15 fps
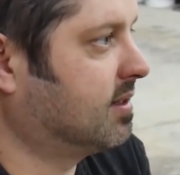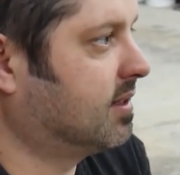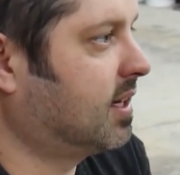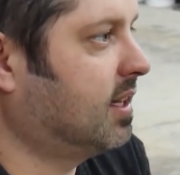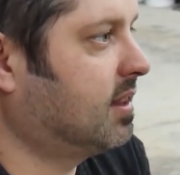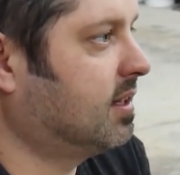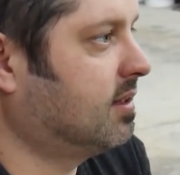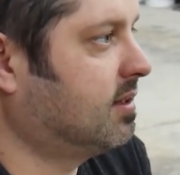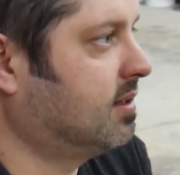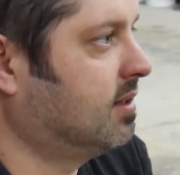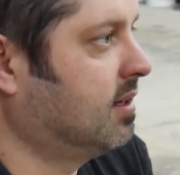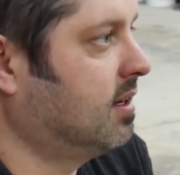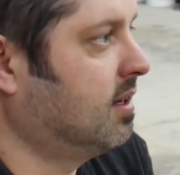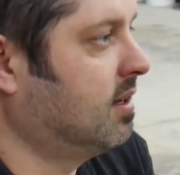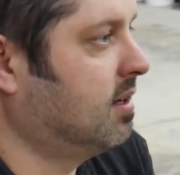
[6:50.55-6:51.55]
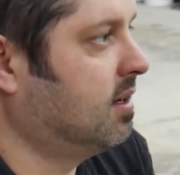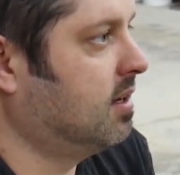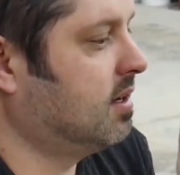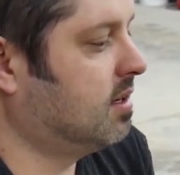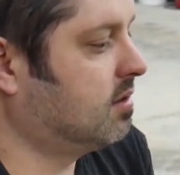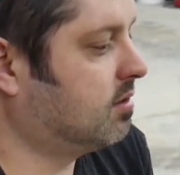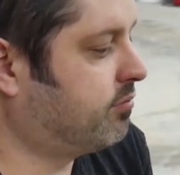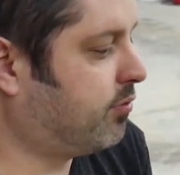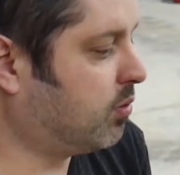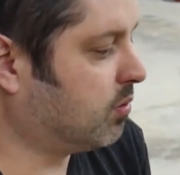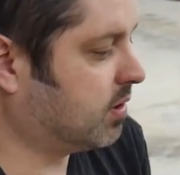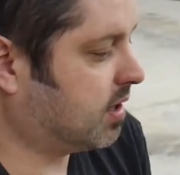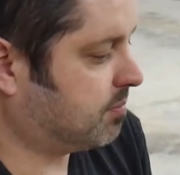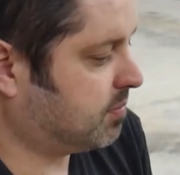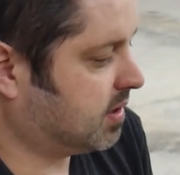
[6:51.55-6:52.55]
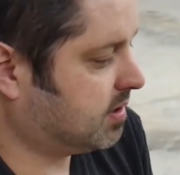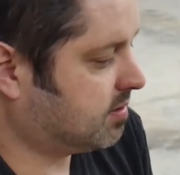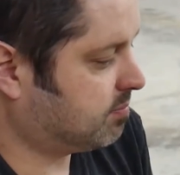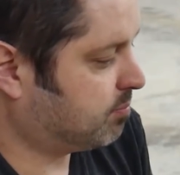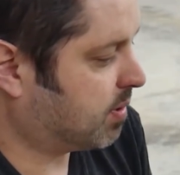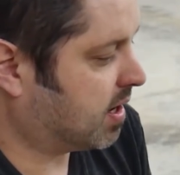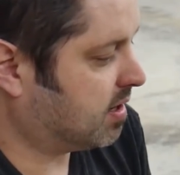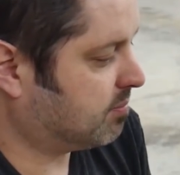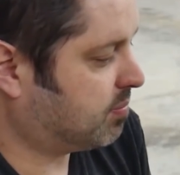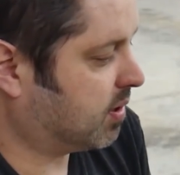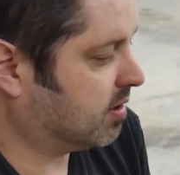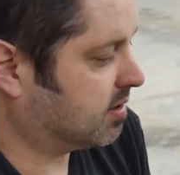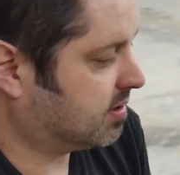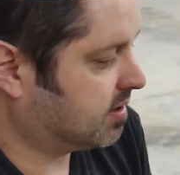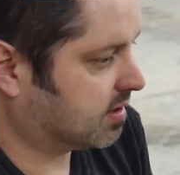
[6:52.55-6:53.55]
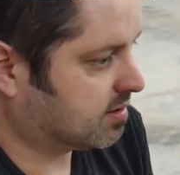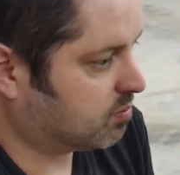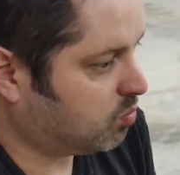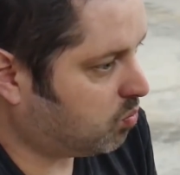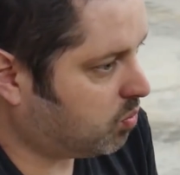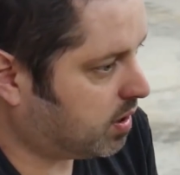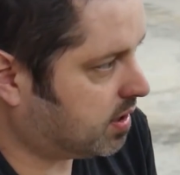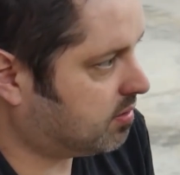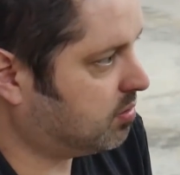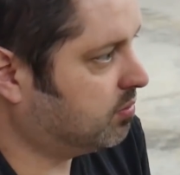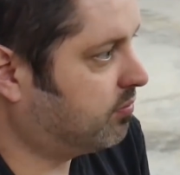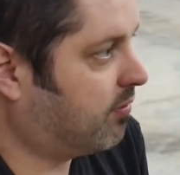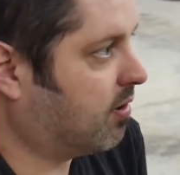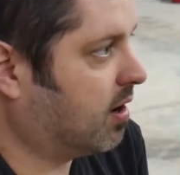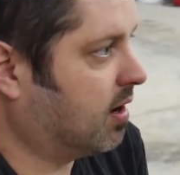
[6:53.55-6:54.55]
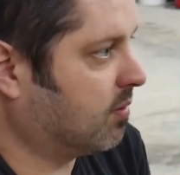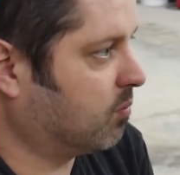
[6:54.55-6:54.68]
And to get this to fold up, this bottom part sticks way too far out.